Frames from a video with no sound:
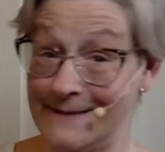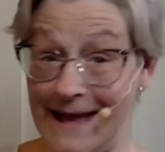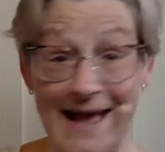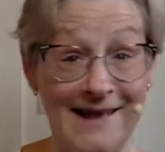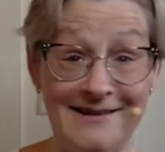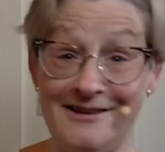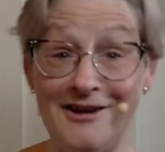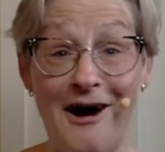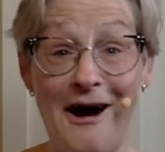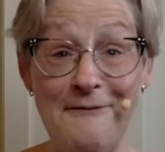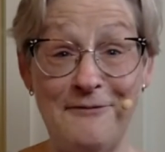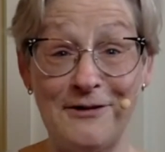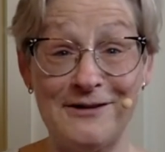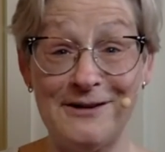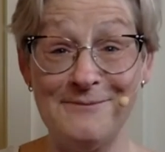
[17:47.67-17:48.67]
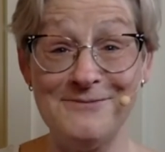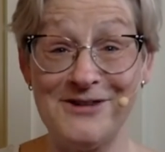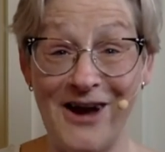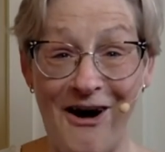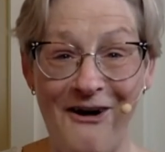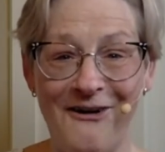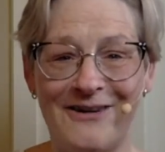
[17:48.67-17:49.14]
It's time for
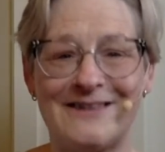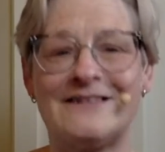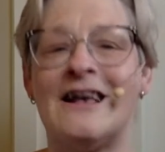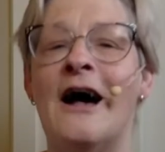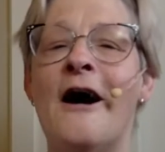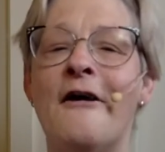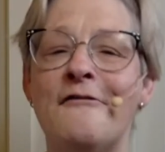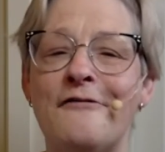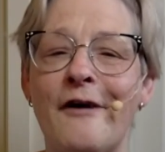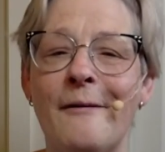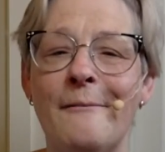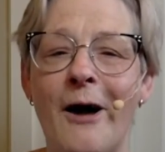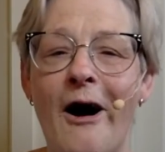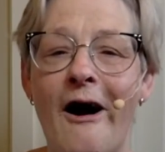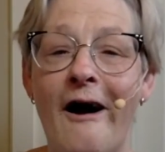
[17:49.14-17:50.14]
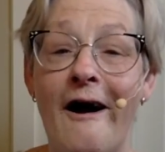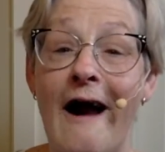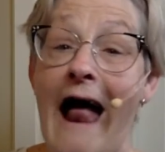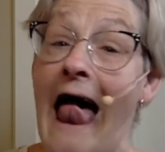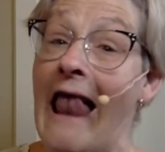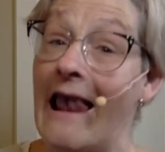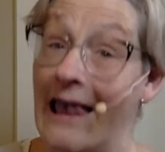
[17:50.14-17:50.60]
some jokes from
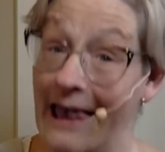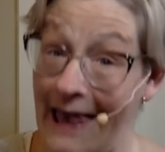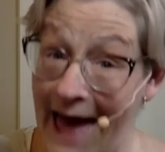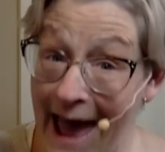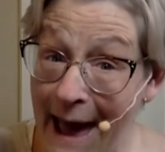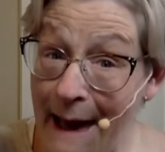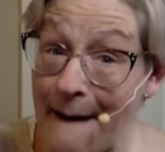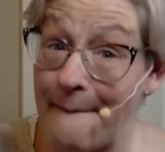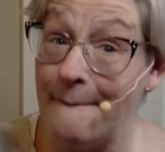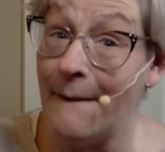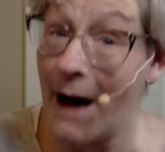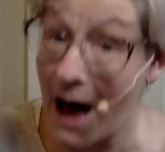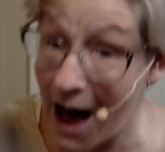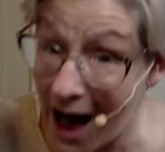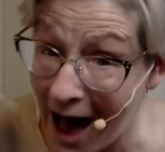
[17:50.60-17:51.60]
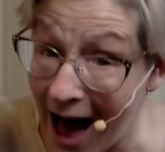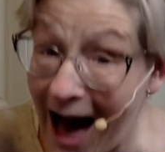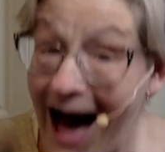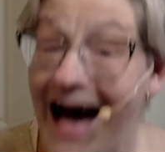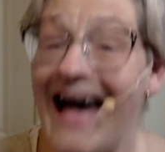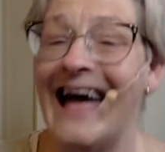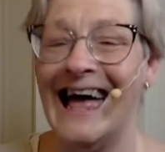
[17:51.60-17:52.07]
our
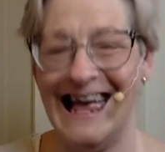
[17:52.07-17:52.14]
Lamb-a